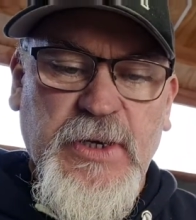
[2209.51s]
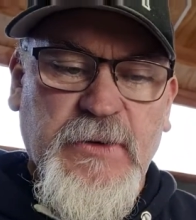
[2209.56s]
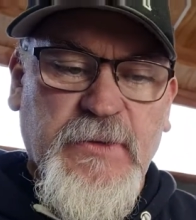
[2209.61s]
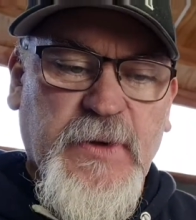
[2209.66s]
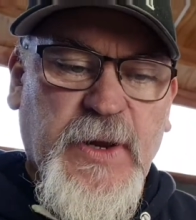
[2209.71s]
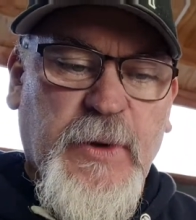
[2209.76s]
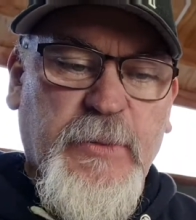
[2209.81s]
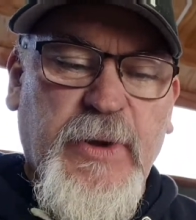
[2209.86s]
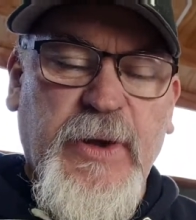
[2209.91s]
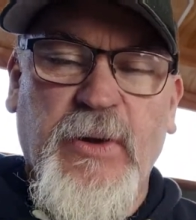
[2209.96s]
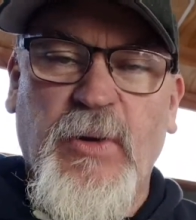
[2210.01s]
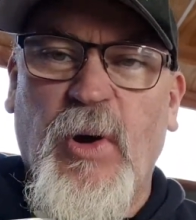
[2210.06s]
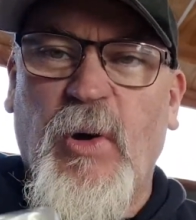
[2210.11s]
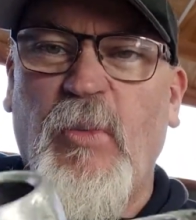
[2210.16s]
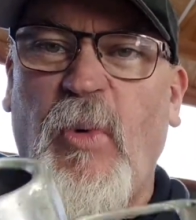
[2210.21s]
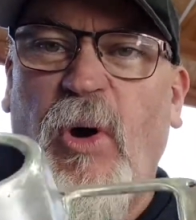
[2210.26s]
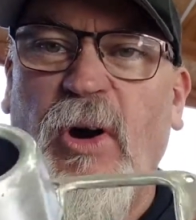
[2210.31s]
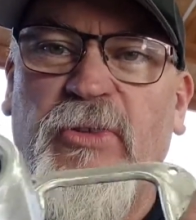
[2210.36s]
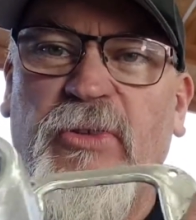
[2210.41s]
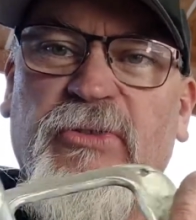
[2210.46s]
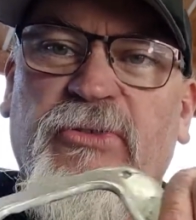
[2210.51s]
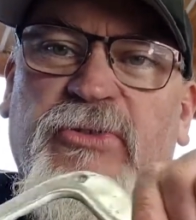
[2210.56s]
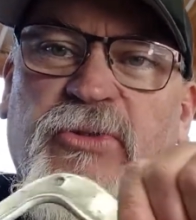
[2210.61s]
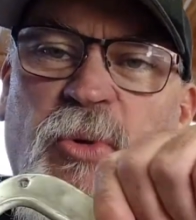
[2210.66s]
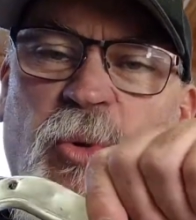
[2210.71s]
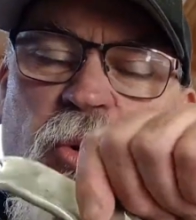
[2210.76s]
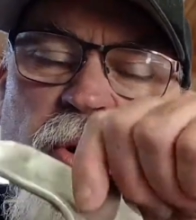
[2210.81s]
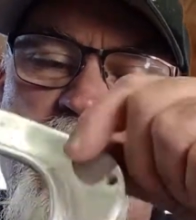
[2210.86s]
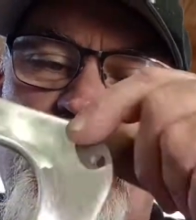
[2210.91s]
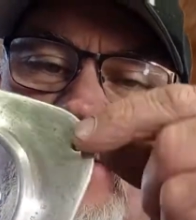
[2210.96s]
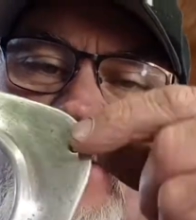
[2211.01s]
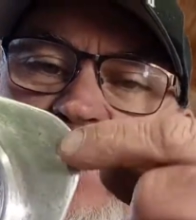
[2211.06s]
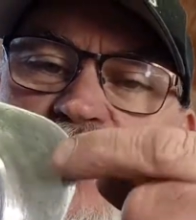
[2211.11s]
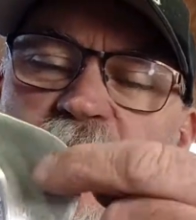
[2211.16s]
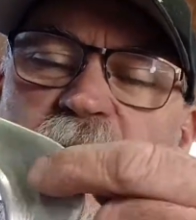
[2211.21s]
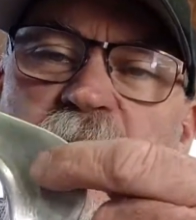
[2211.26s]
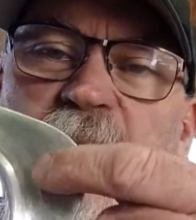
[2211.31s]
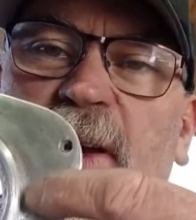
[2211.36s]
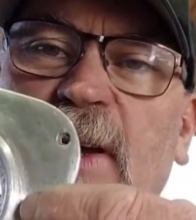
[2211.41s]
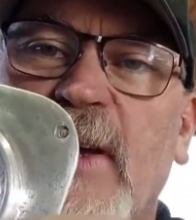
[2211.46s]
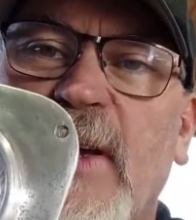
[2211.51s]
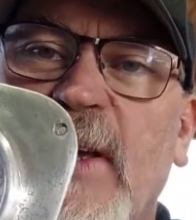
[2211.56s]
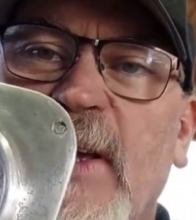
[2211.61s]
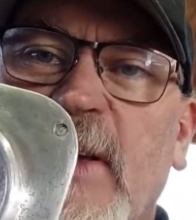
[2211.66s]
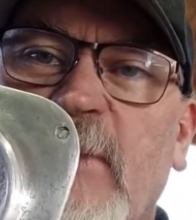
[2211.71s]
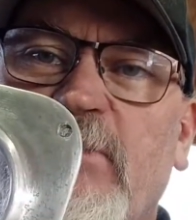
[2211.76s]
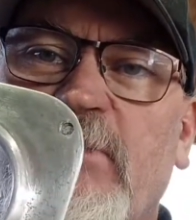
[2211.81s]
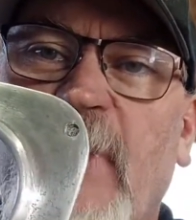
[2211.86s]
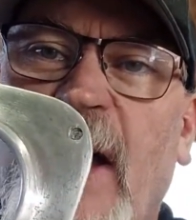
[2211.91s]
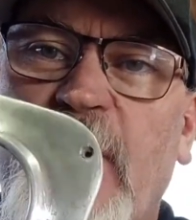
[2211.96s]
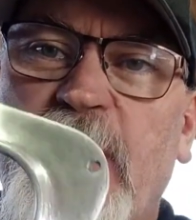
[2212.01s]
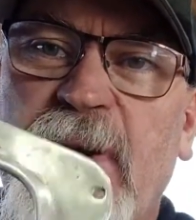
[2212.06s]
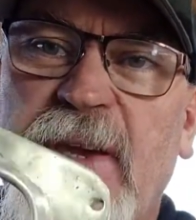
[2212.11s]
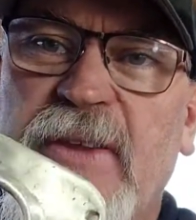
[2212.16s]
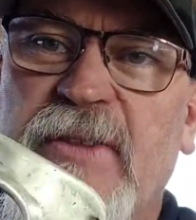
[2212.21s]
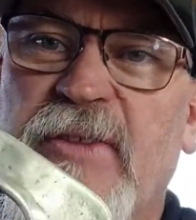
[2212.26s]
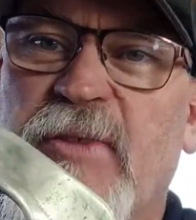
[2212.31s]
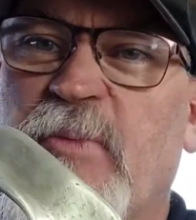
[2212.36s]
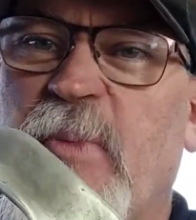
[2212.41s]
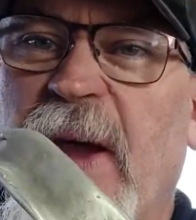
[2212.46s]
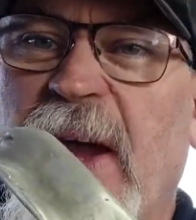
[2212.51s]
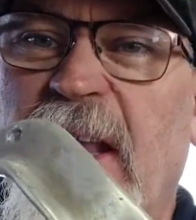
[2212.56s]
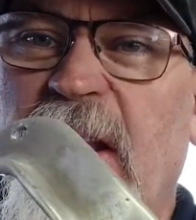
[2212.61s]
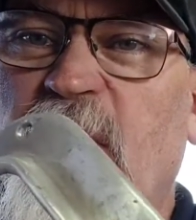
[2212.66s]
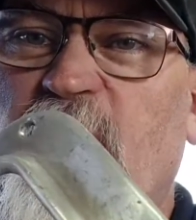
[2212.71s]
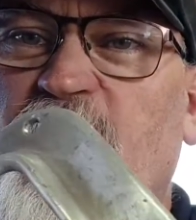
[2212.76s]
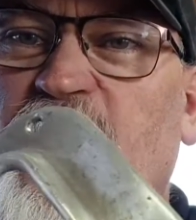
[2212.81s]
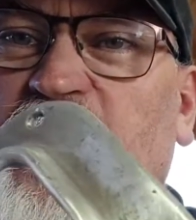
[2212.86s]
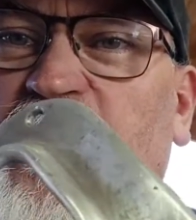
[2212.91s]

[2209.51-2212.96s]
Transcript: You know what I mean? I might try and maybe it's back a little bit